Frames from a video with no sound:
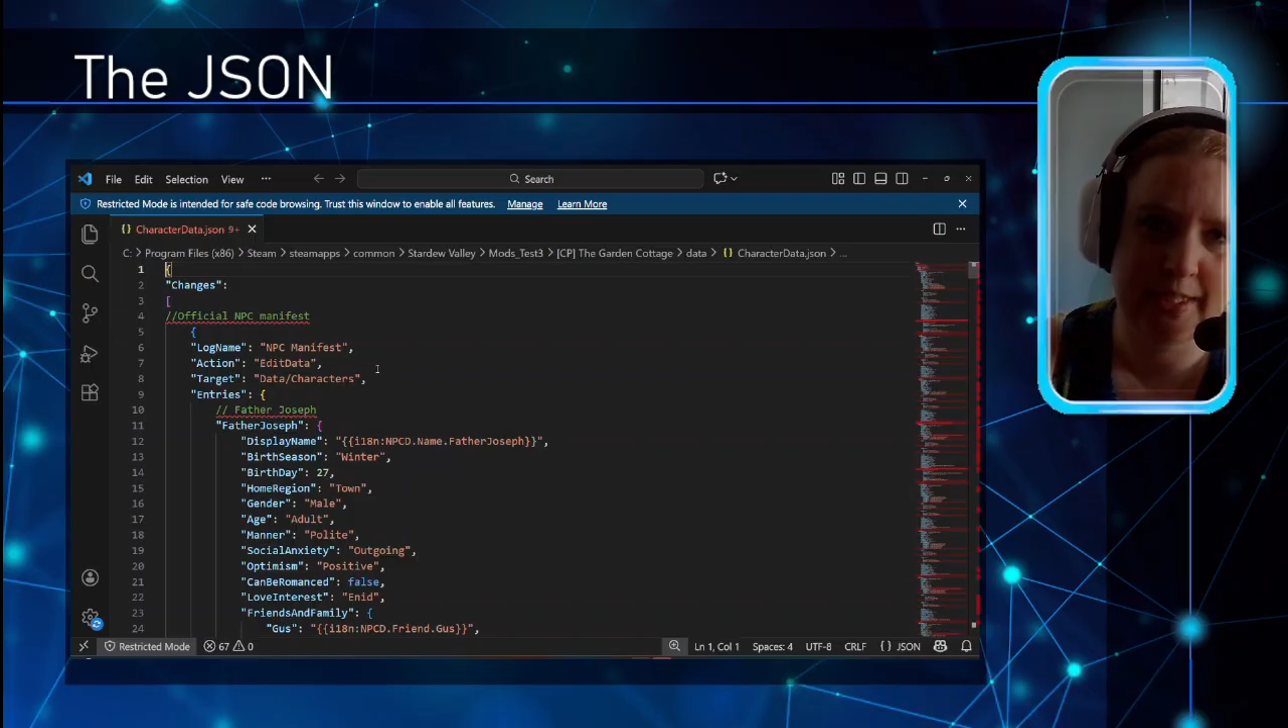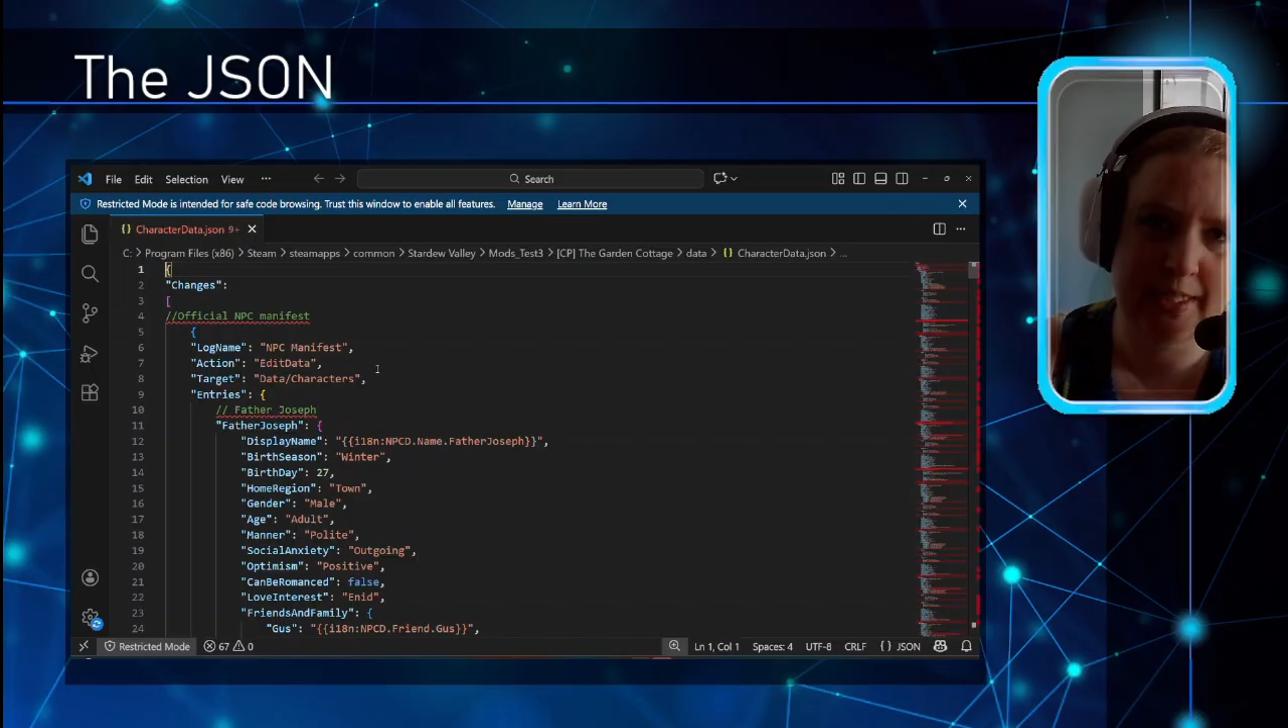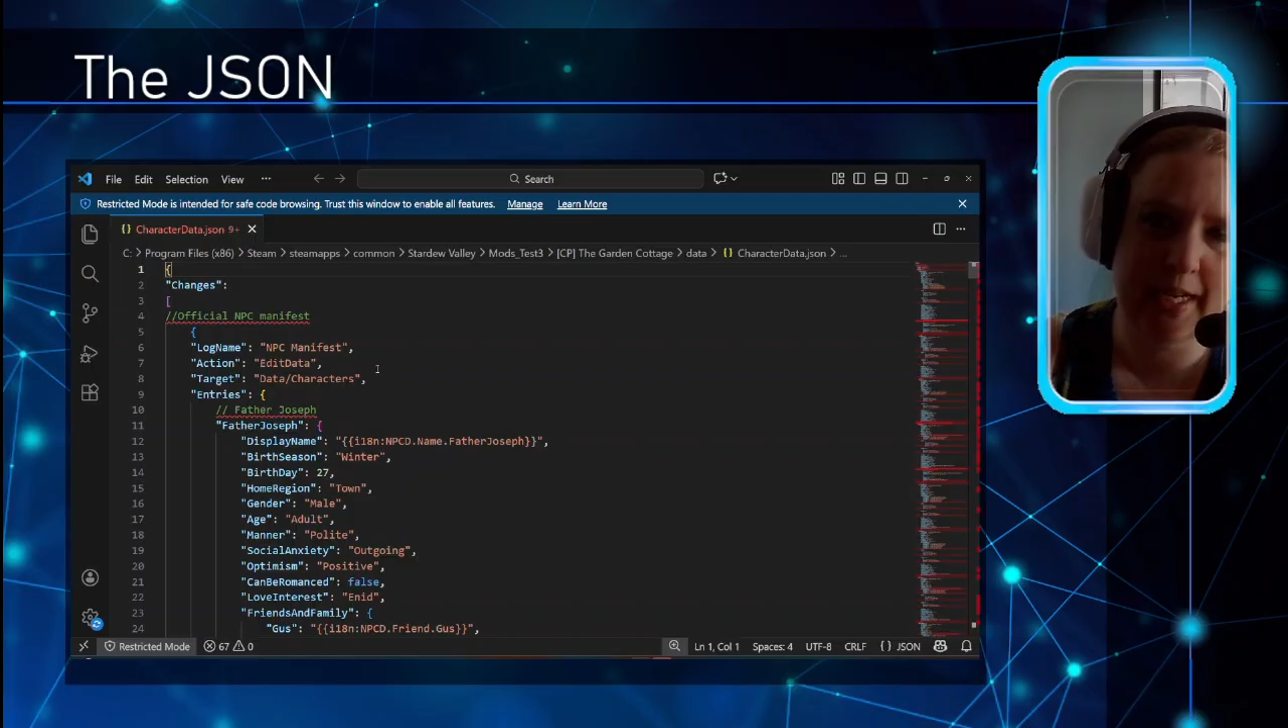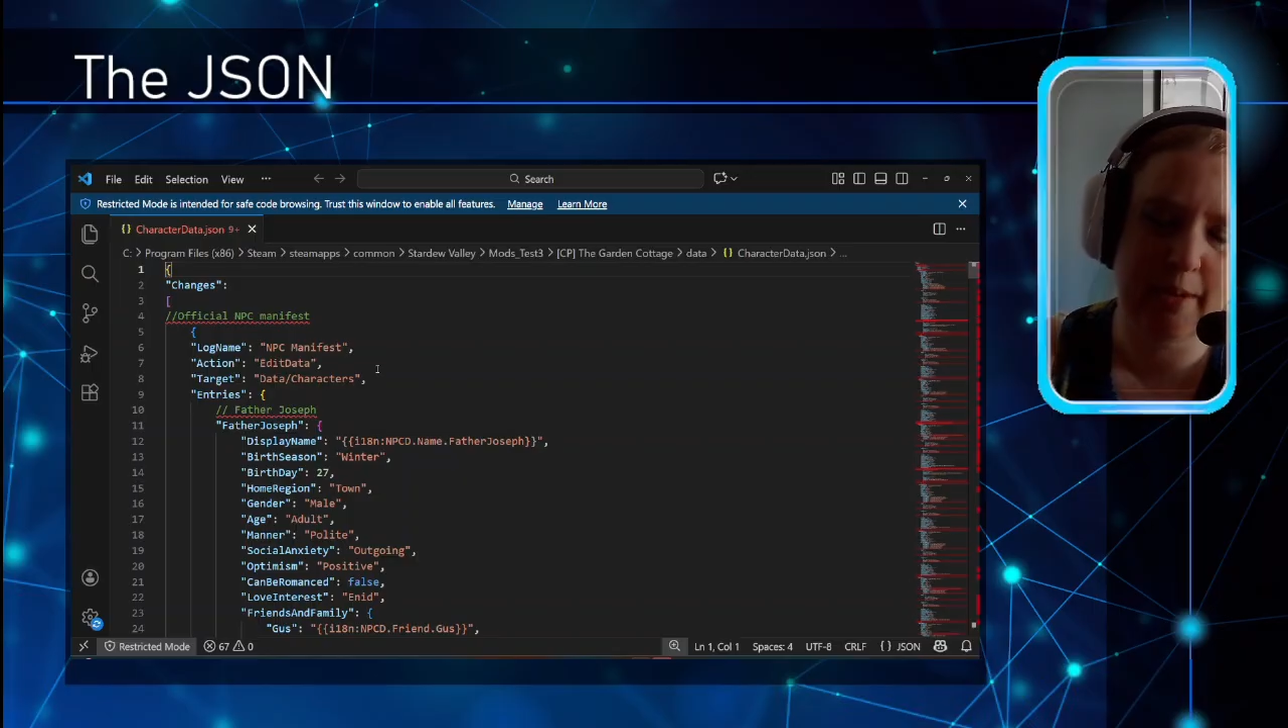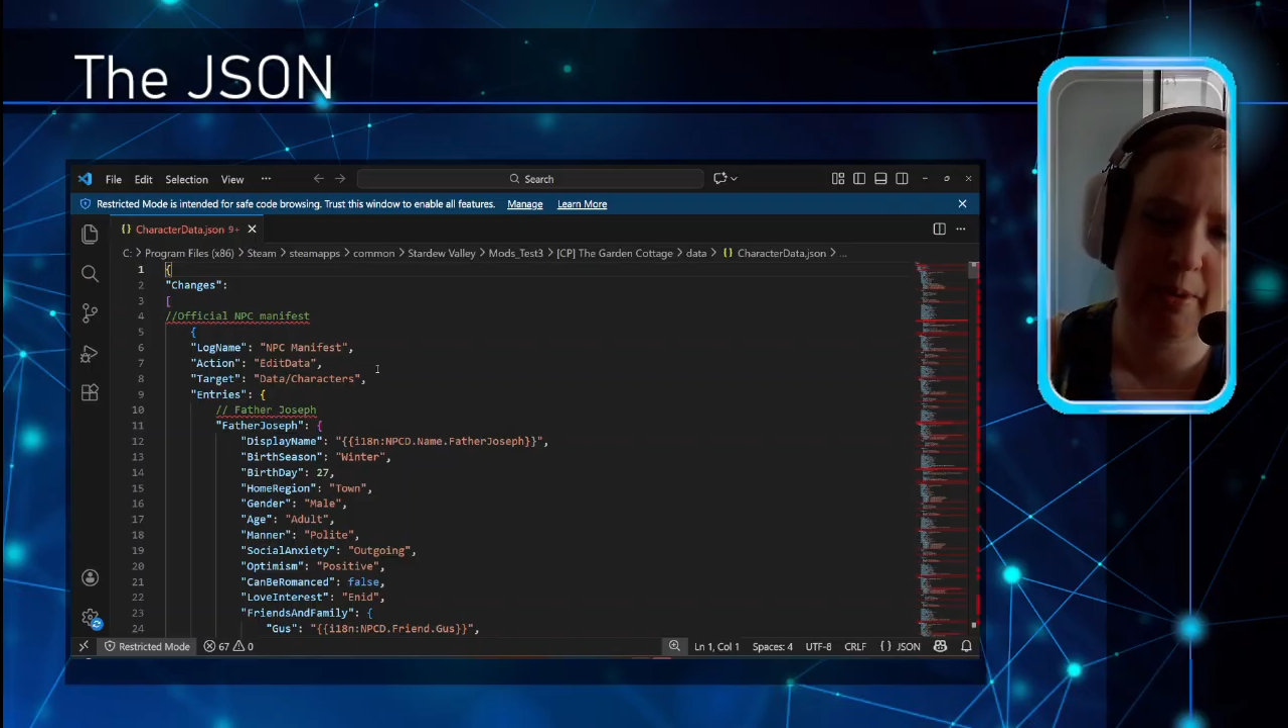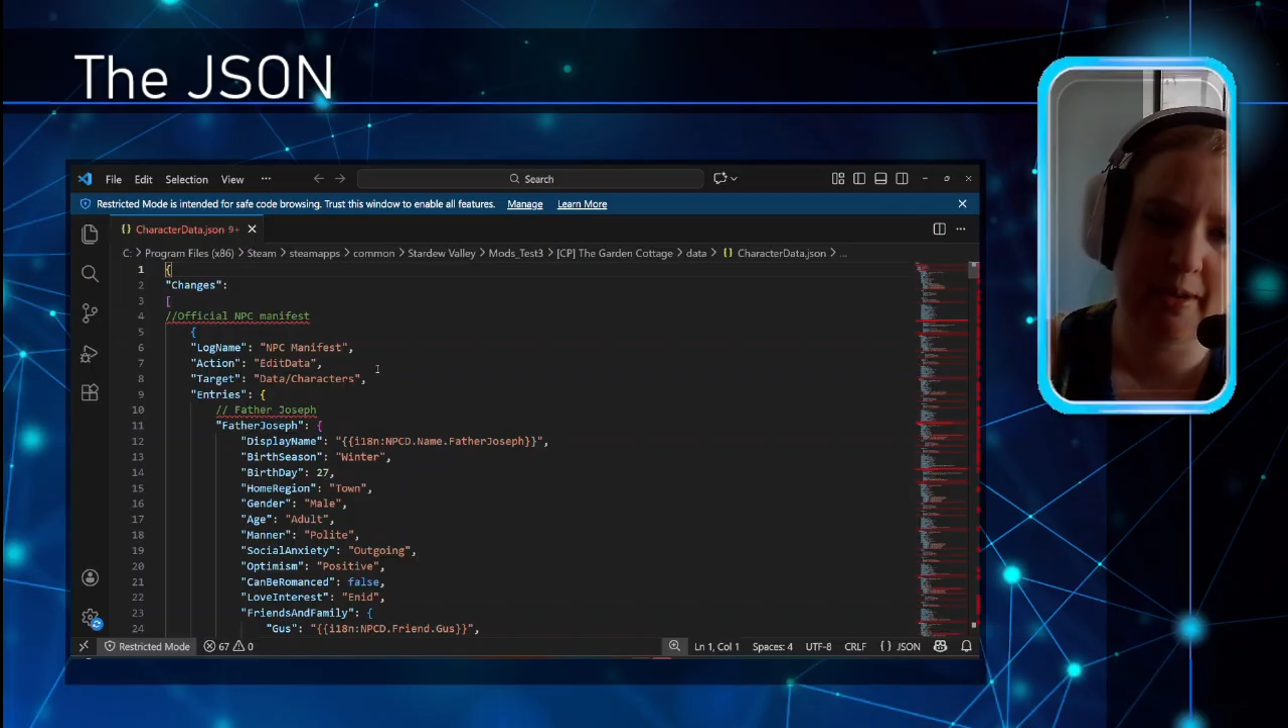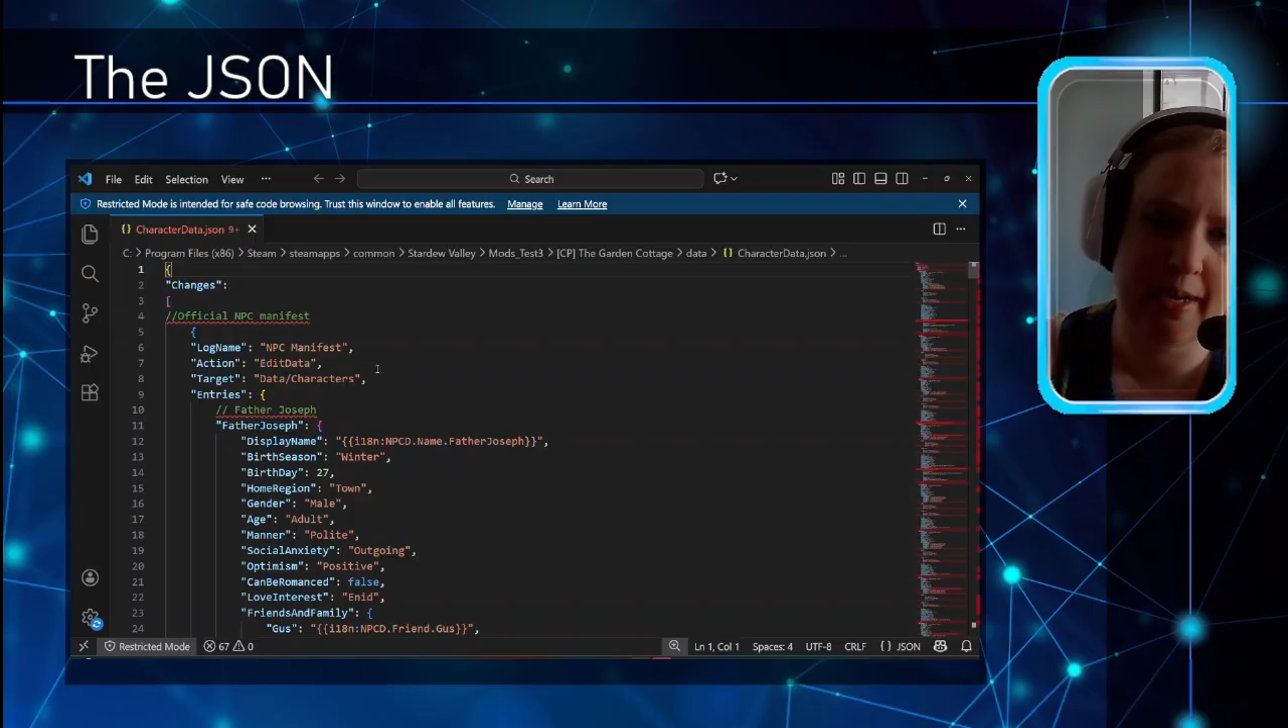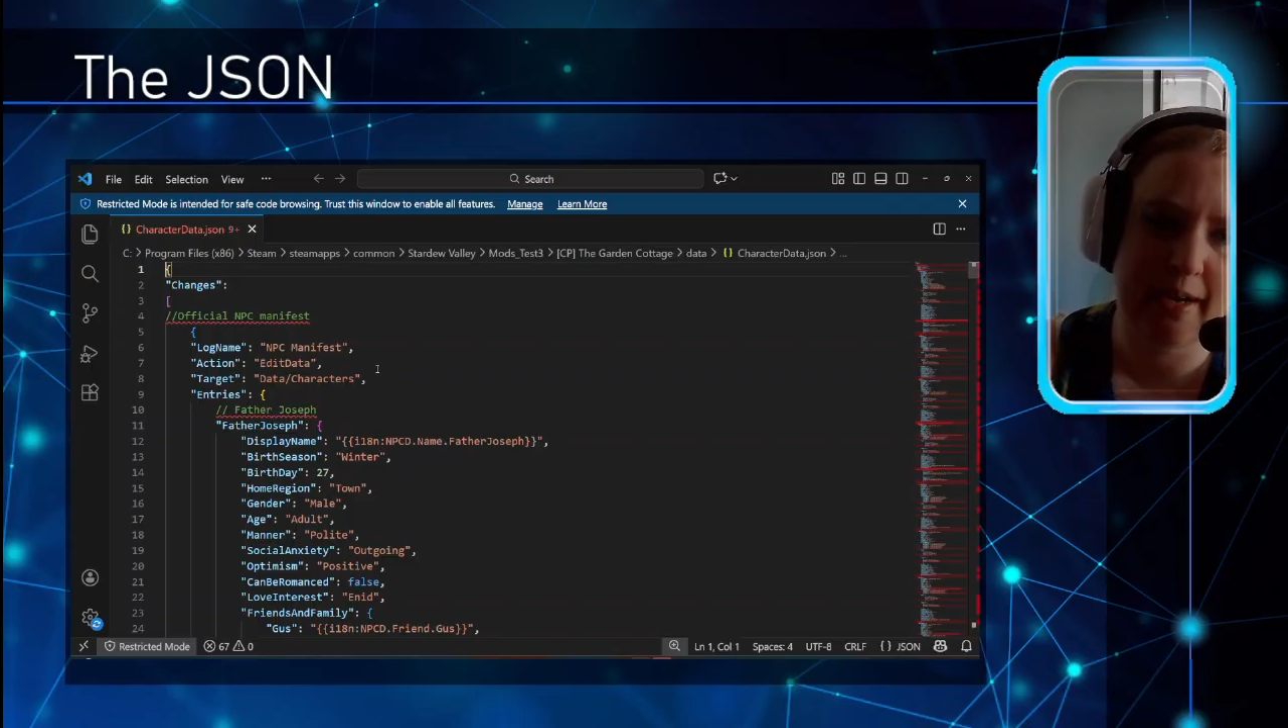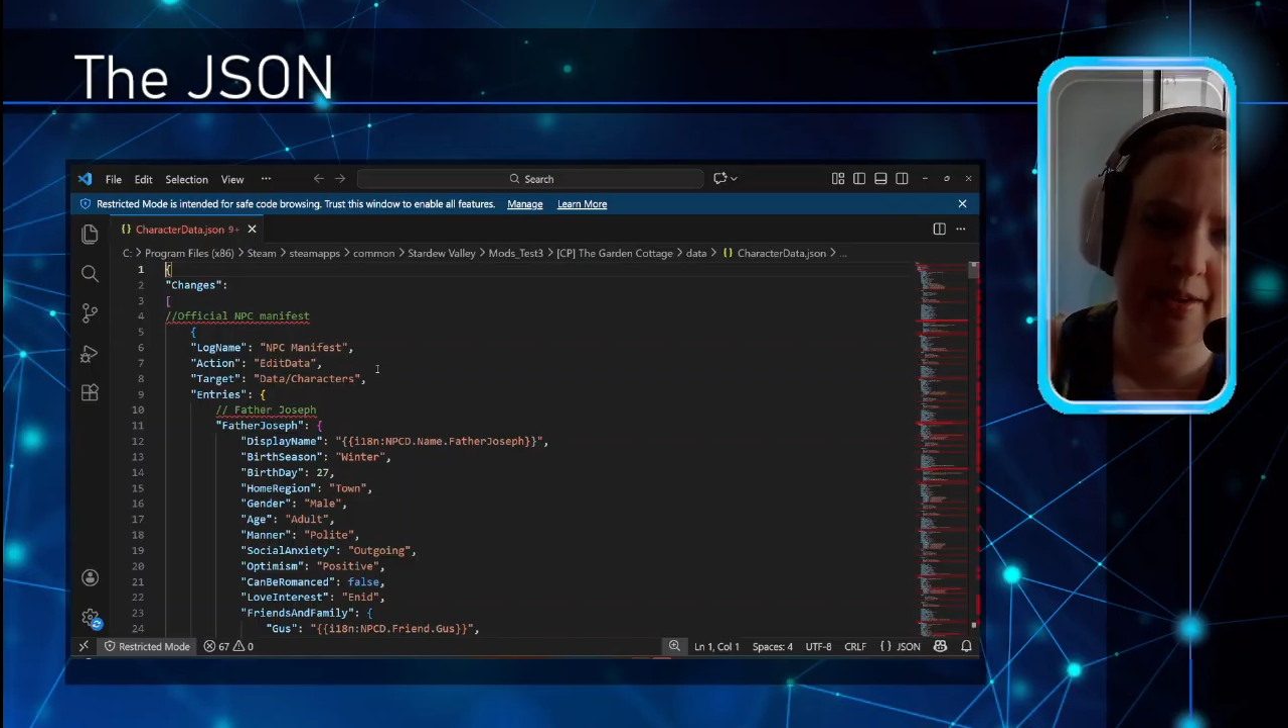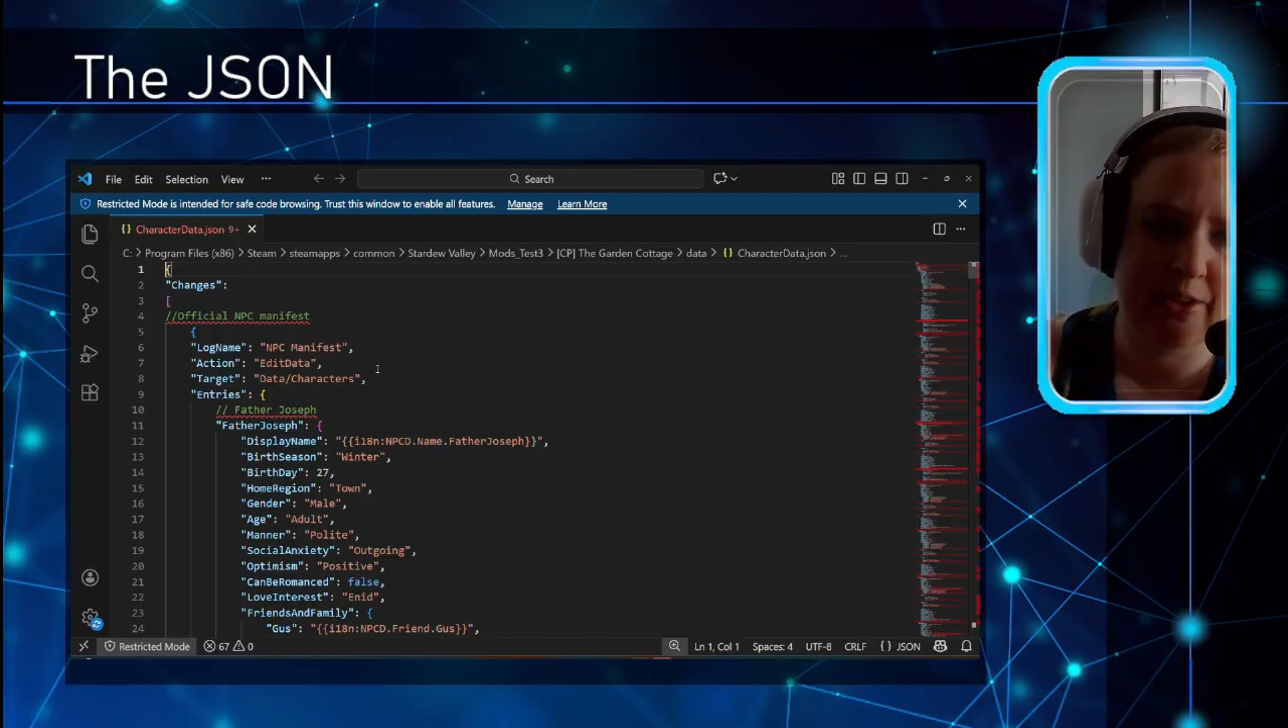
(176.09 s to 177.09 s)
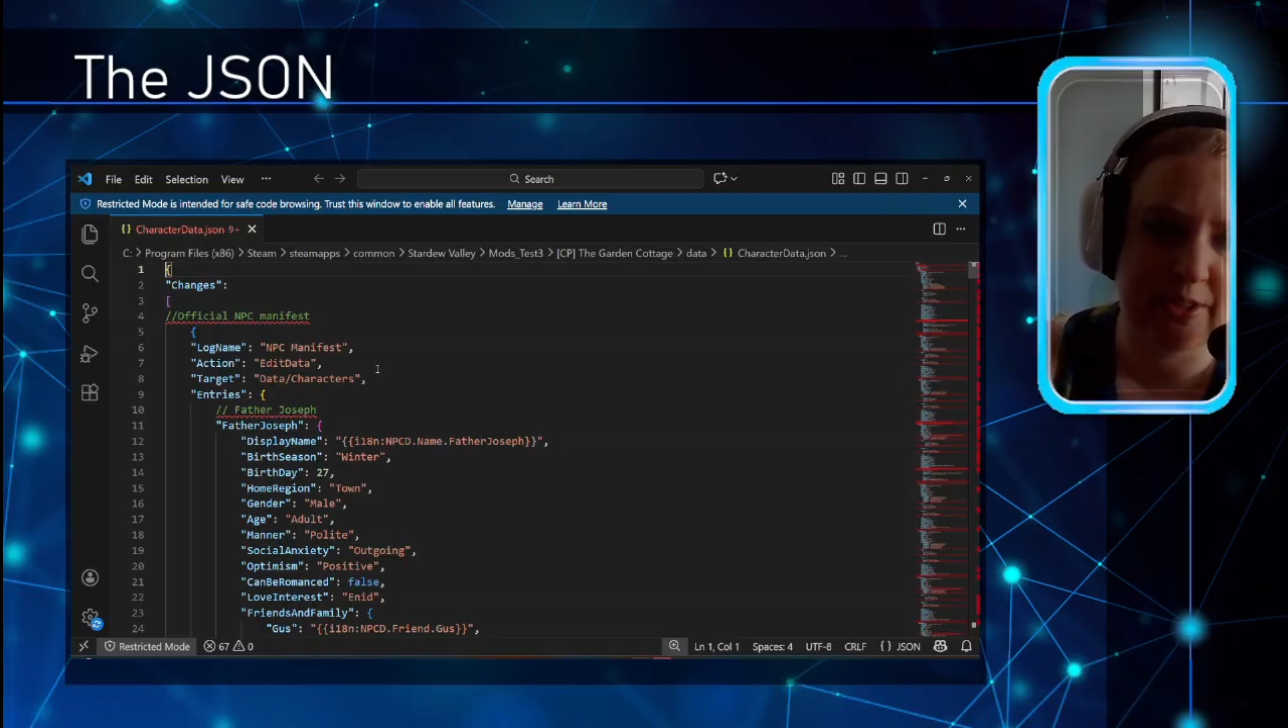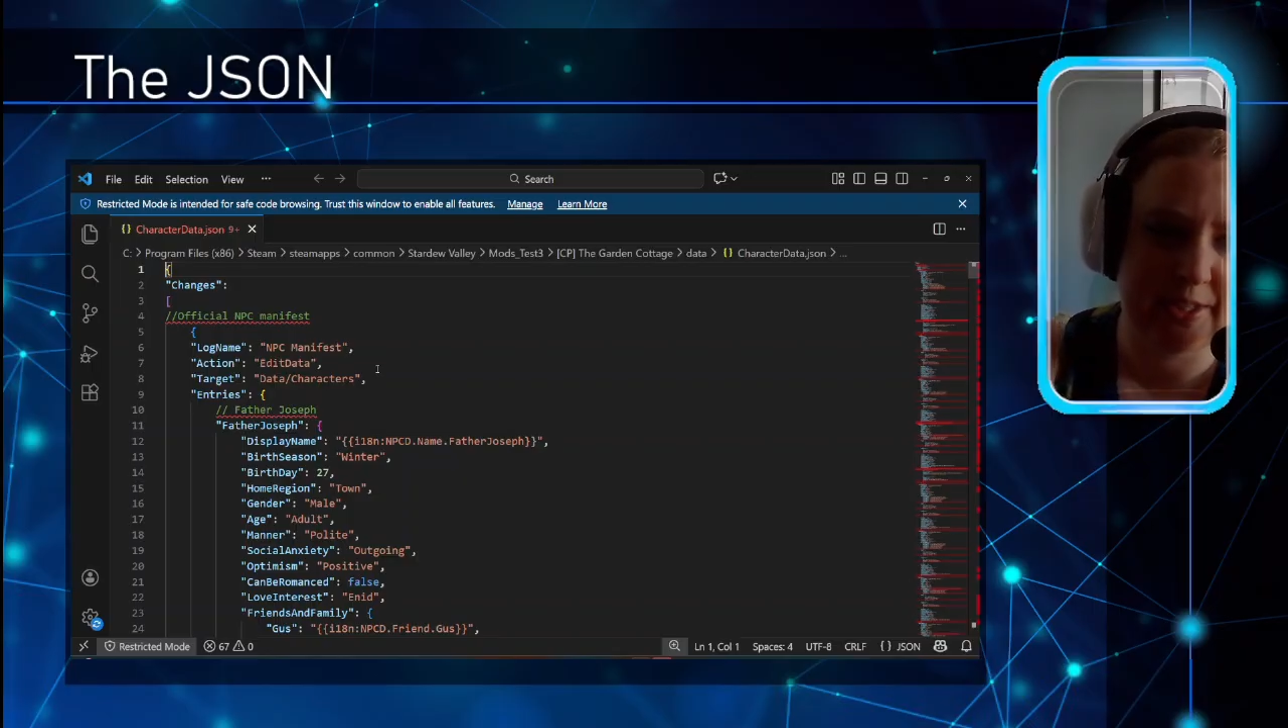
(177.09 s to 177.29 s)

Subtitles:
set up our characters